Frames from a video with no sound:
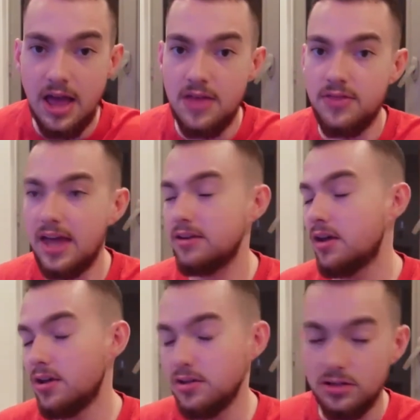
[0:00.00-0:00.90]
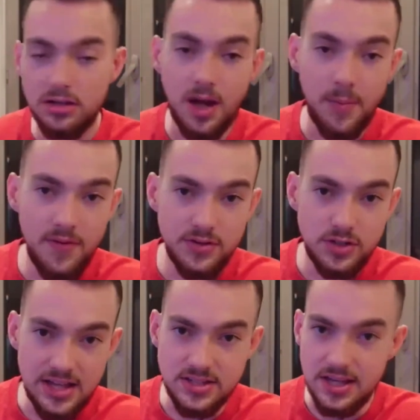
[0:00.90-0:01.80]
then come over to
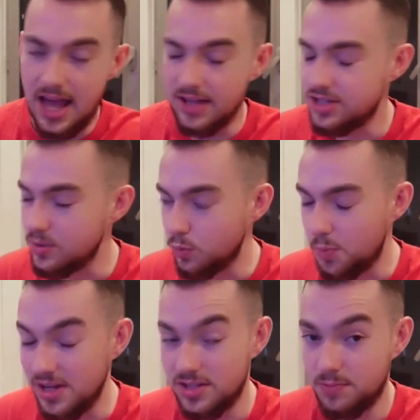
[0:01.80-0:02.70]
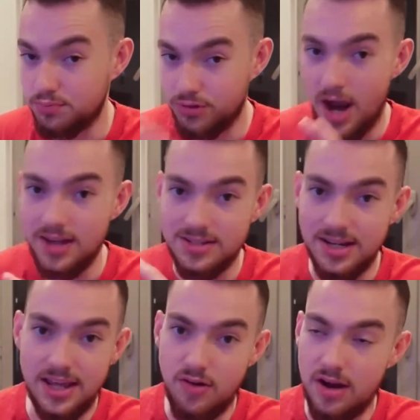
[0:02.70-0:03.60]
Etsy. Etsy will be
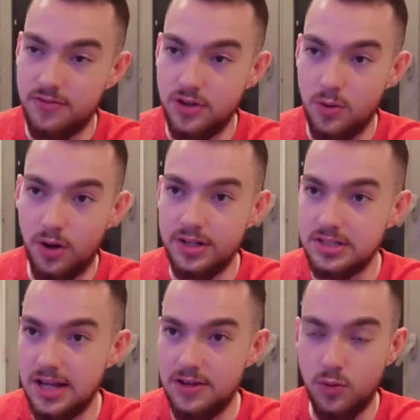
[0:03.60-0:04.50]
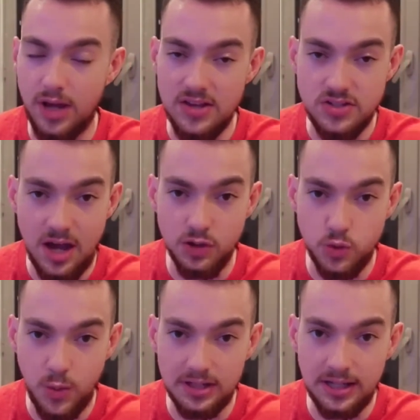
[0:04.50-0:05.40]
surprisingly great for you. Honestly, you'll get sales
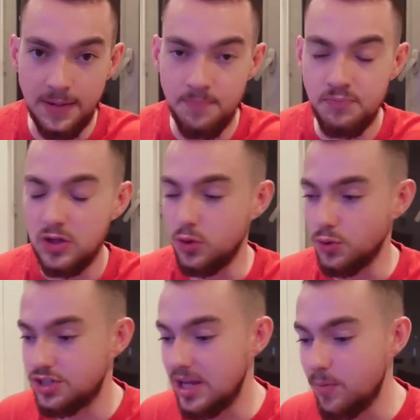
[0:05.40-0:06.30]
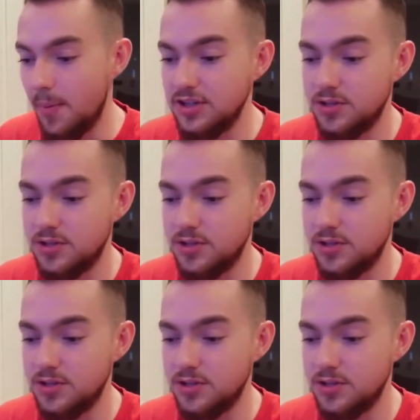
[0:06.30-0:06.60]
quickly. You'll see momentum